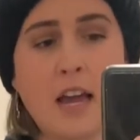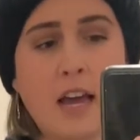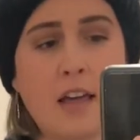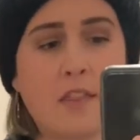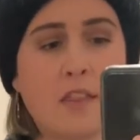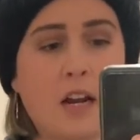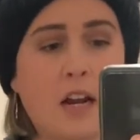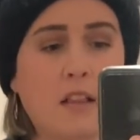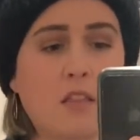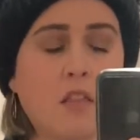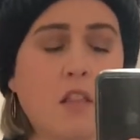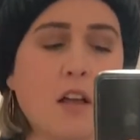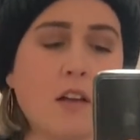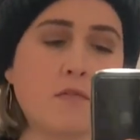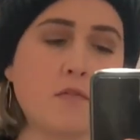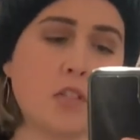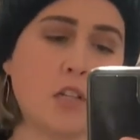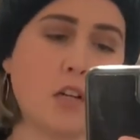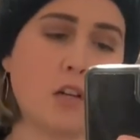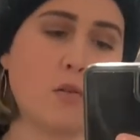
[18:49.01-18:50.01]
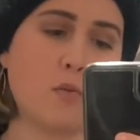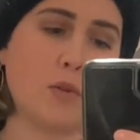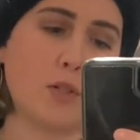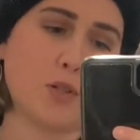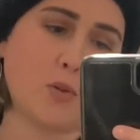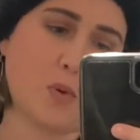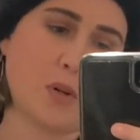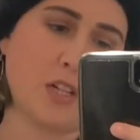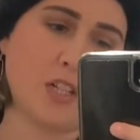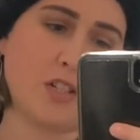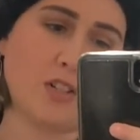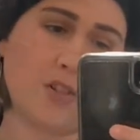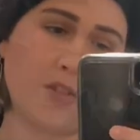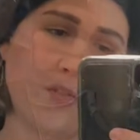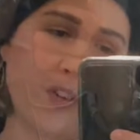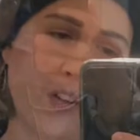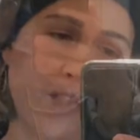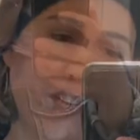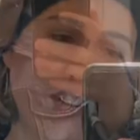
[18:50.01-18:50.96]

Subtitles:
And then I'd love to know which one is your favorite.